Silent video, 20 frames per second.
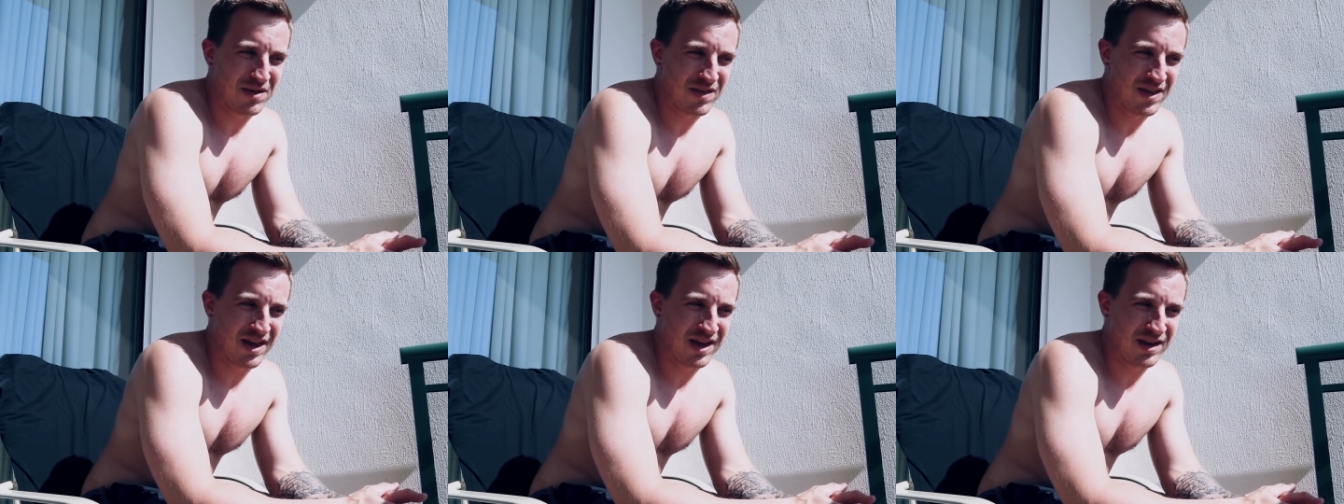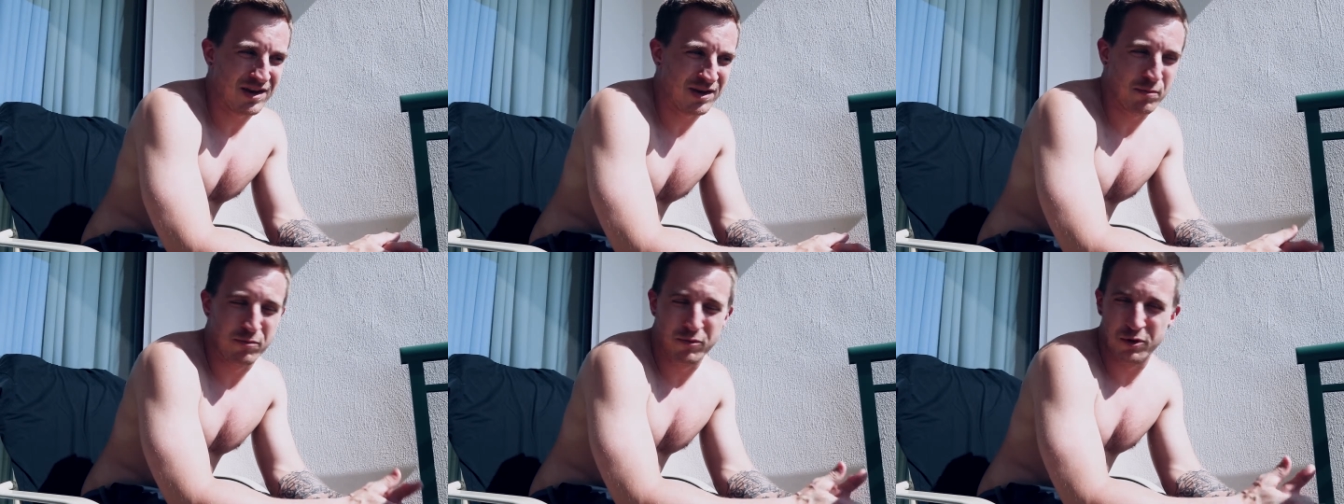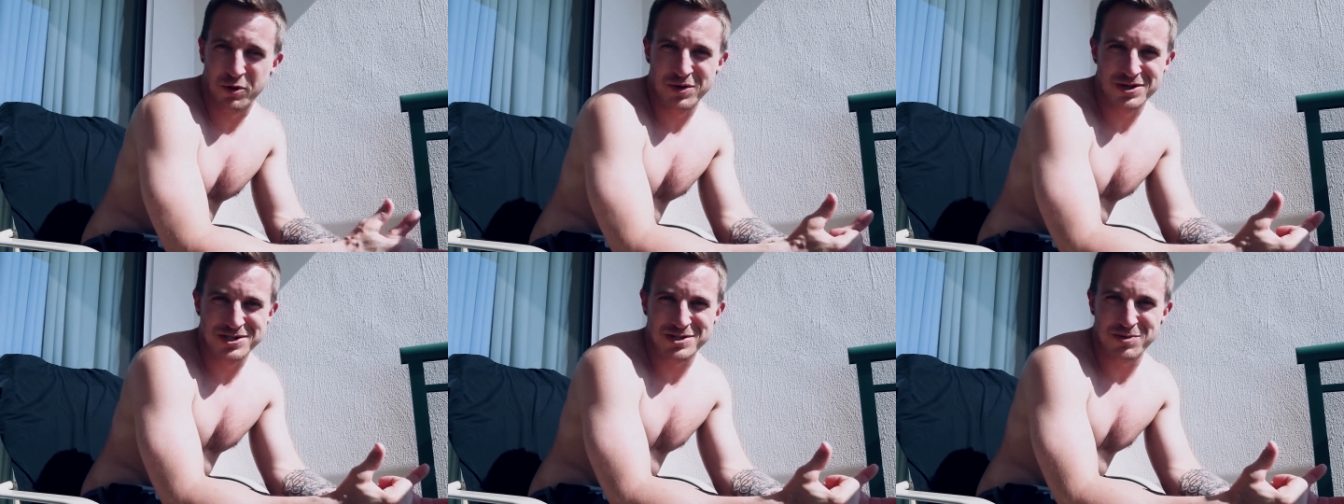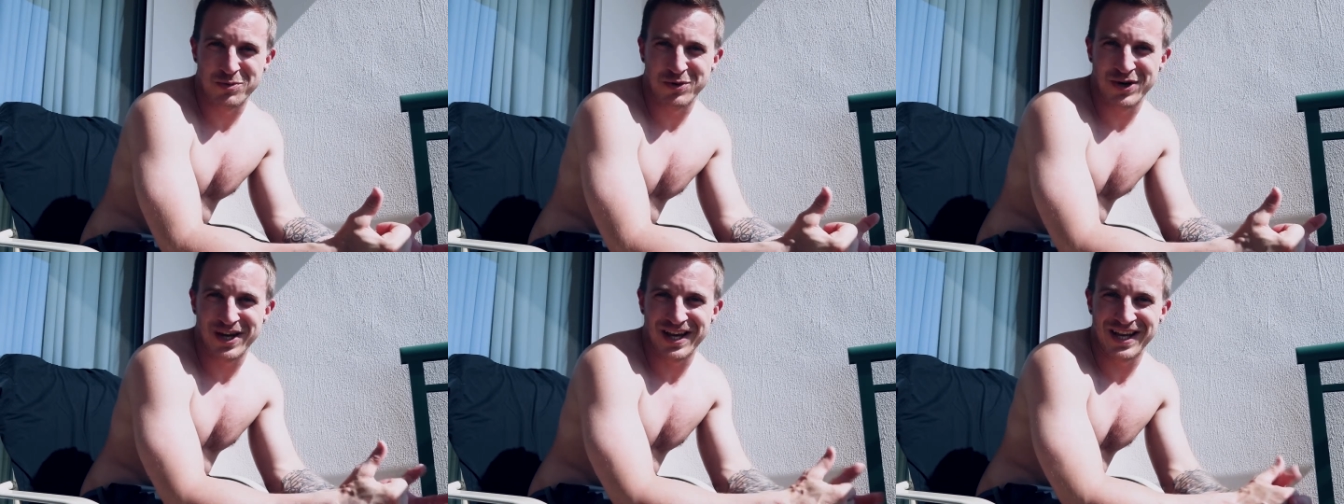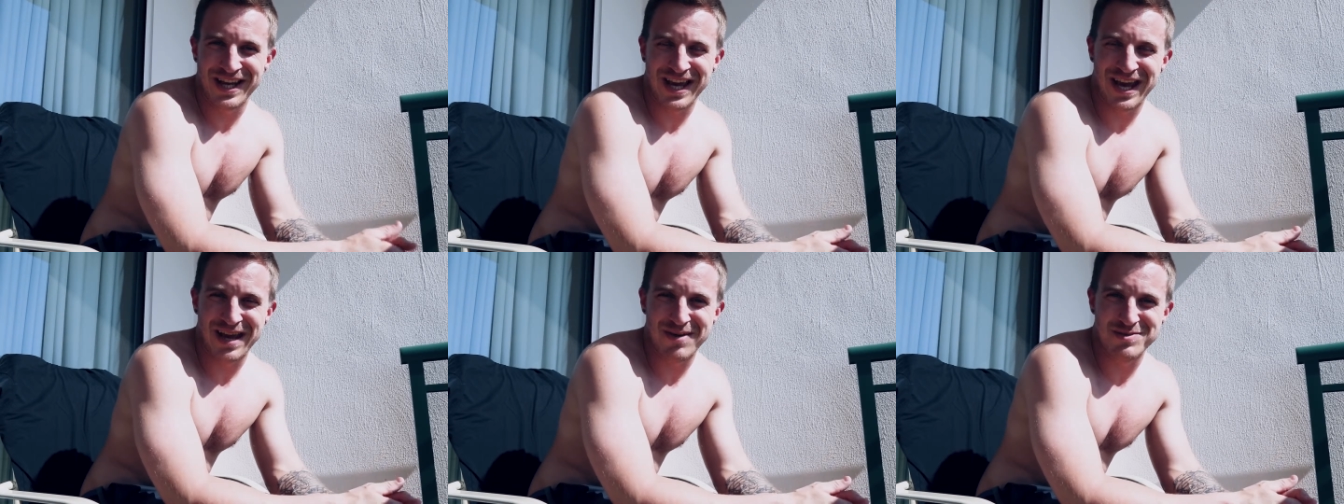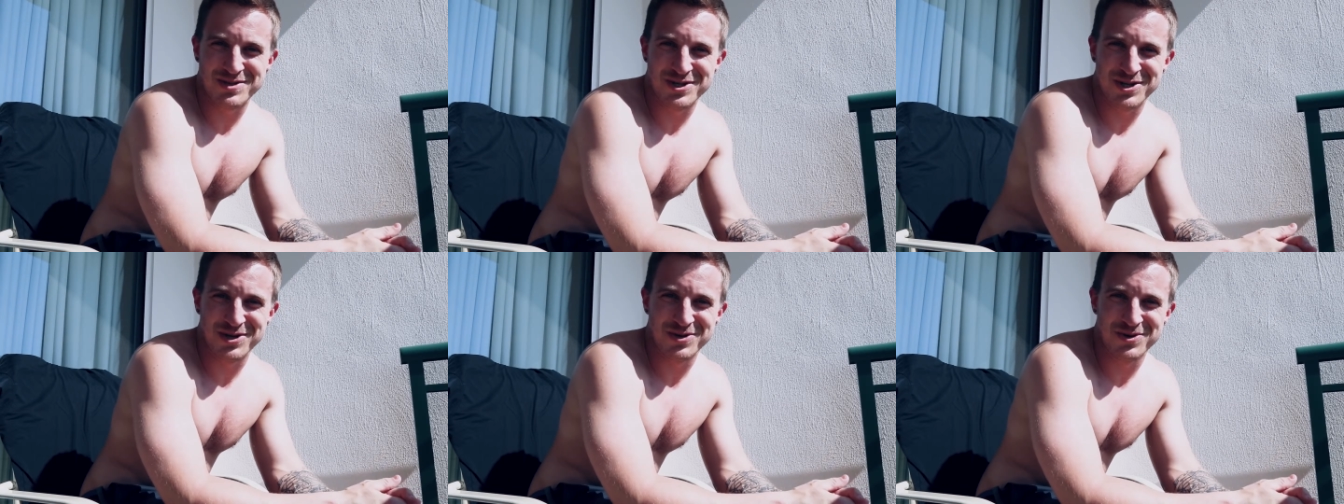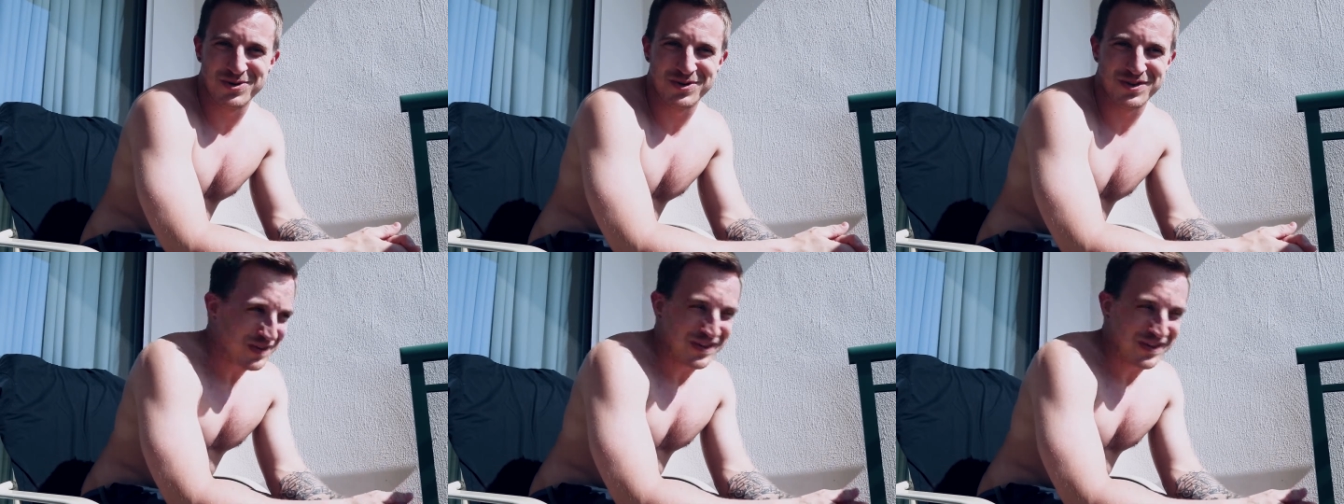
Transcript: and then the Bruins are playing Game 2.